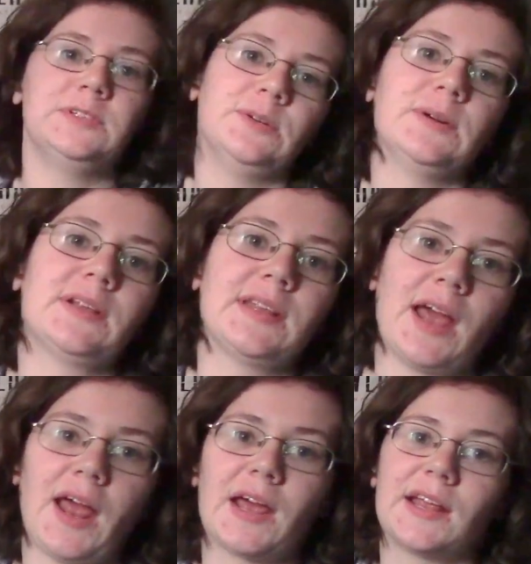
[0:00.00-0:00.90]
to it
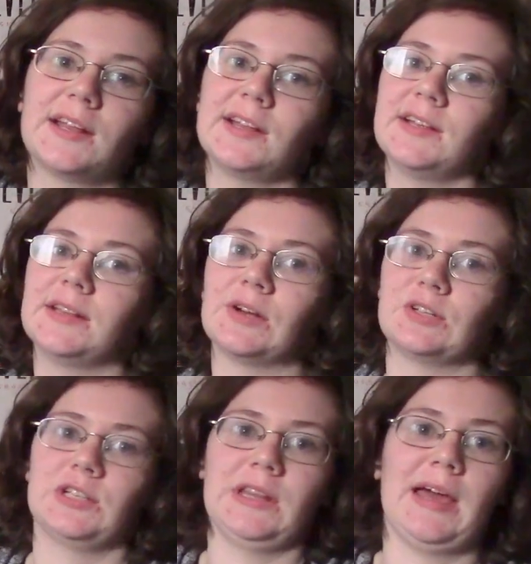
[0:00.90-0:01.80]
that
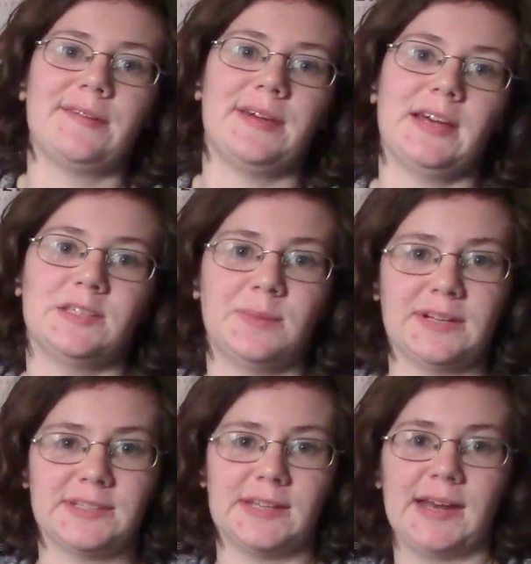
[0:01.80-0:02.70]
Larger Than Life has, but
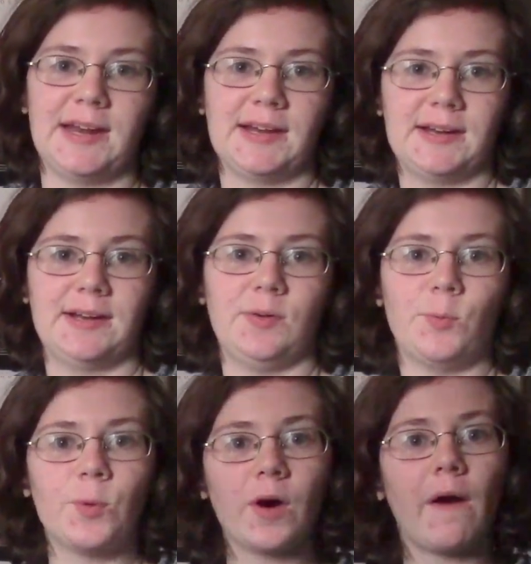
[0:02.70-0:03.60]
it's like,
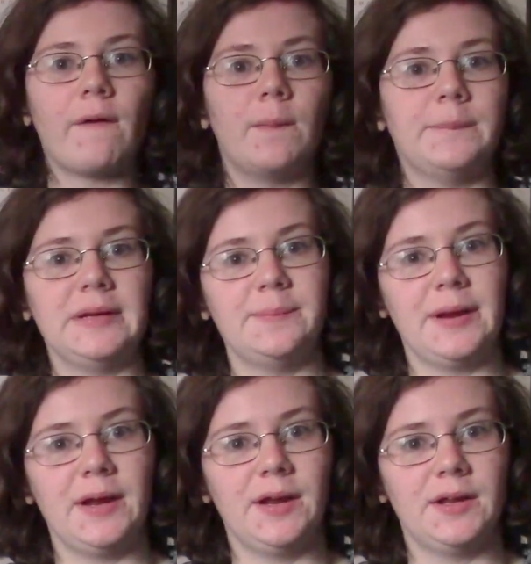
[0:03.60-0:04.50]
we're R&B
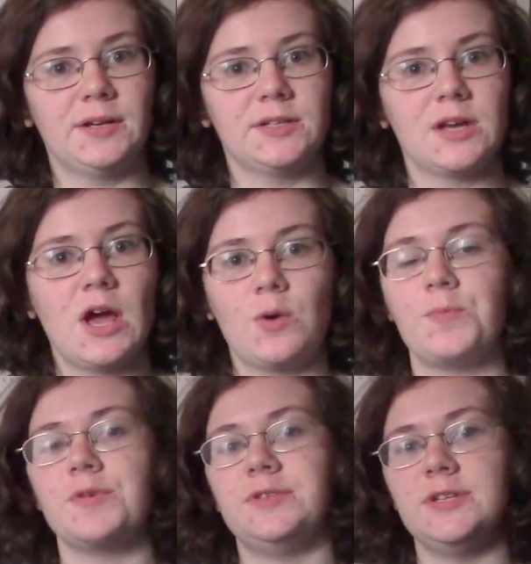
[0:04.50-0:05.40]
band,
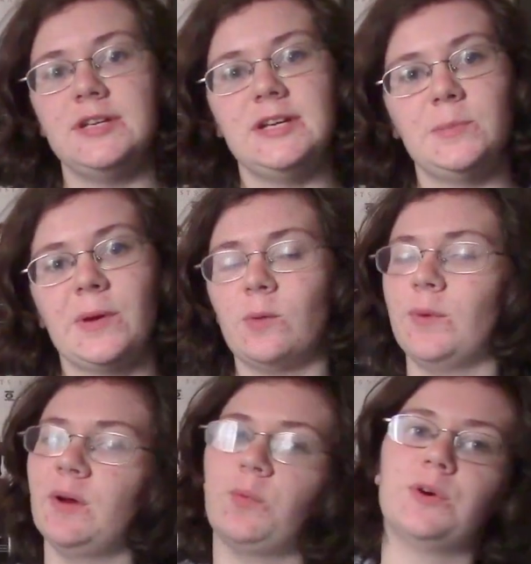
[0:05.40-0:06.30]
we're deep, and
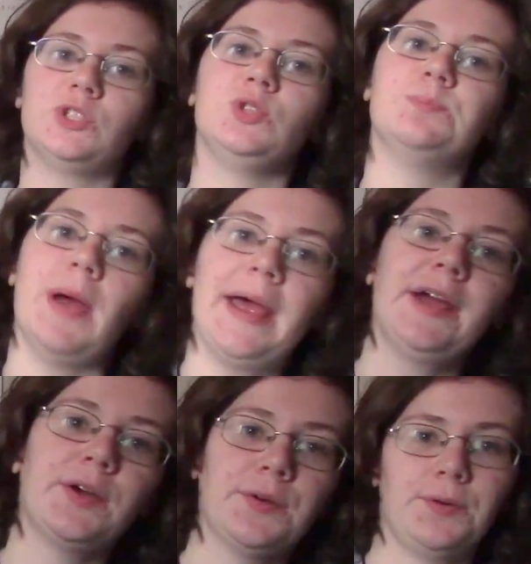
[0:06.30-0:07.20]
we don't want you
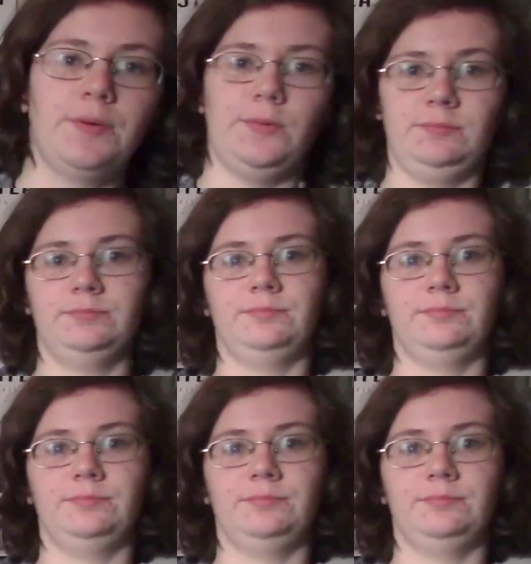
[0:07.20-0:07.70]
back, girl.